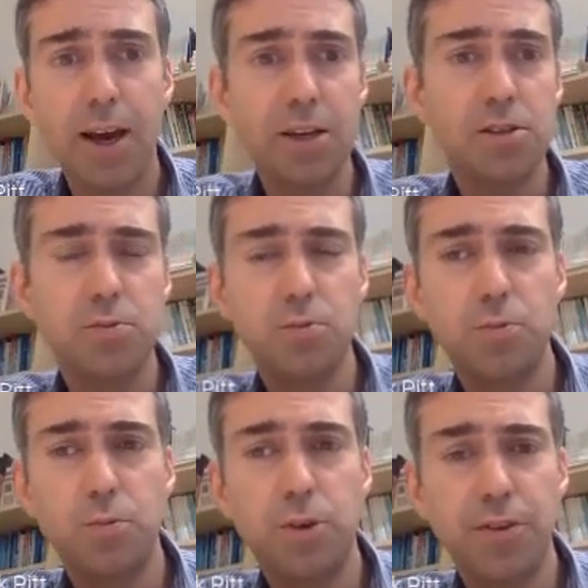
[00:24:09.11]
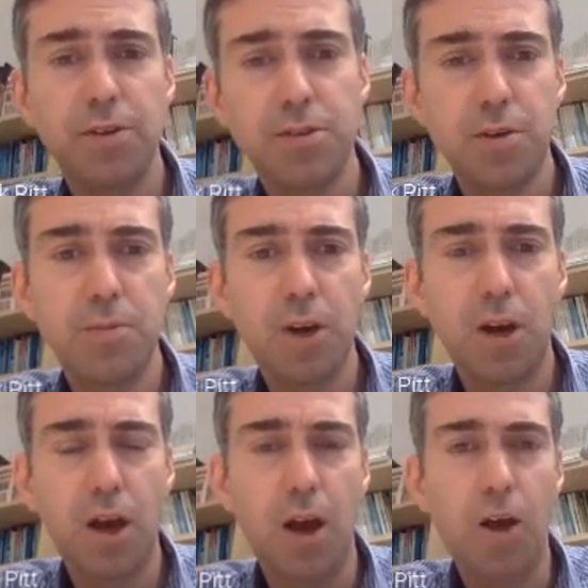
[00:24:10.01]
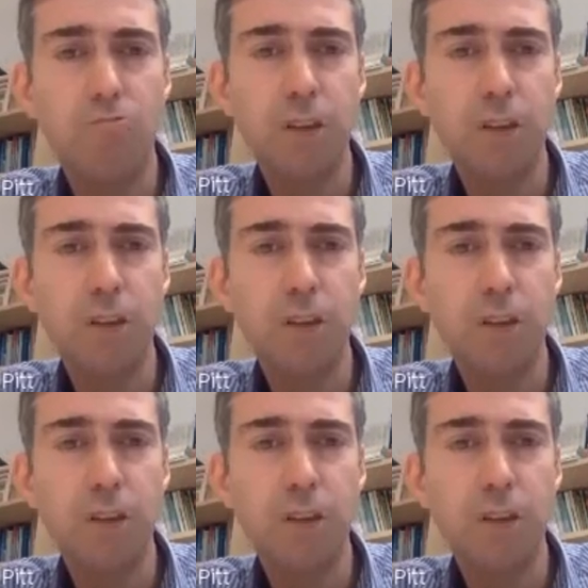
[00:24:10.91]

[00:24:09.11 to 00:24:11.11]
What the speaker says: and we found a